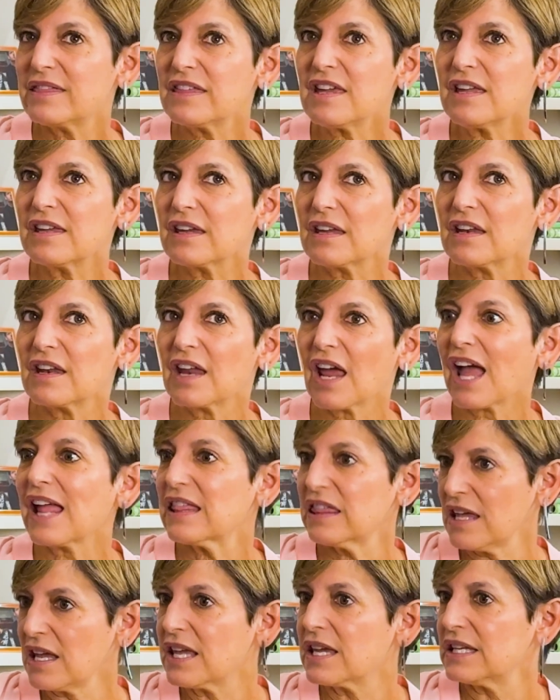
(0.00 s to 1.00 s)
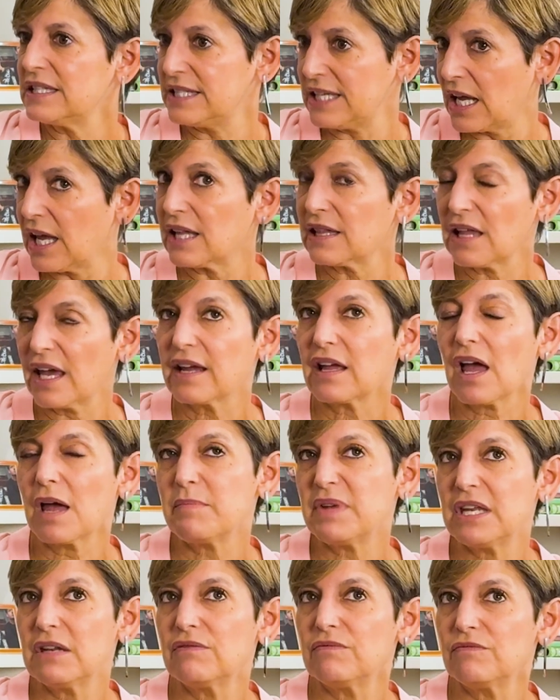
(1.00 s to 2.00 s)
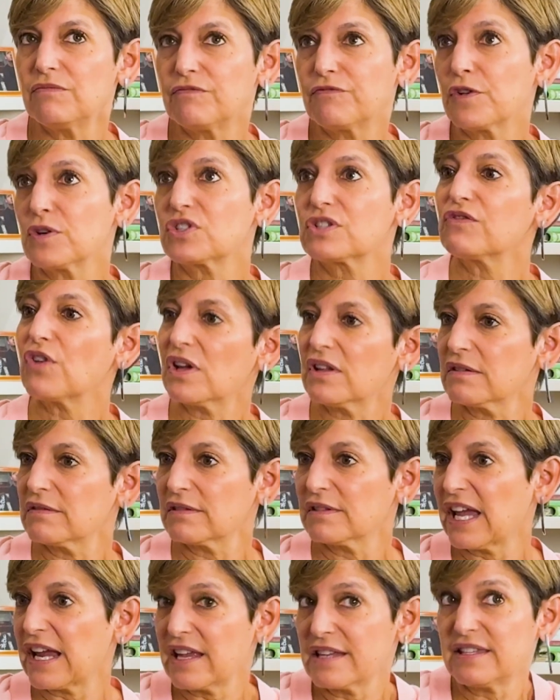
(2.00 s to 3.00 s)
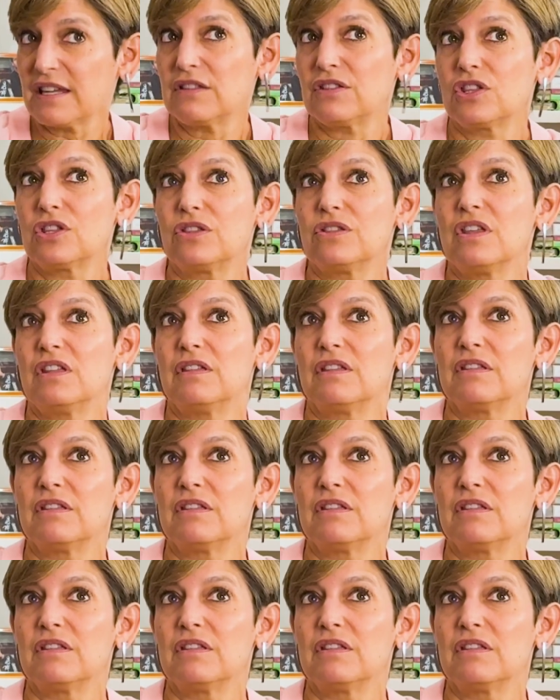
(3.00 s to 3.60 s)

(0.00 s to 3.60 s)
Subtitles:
I think it did. Like, I mean, first of all, like I said,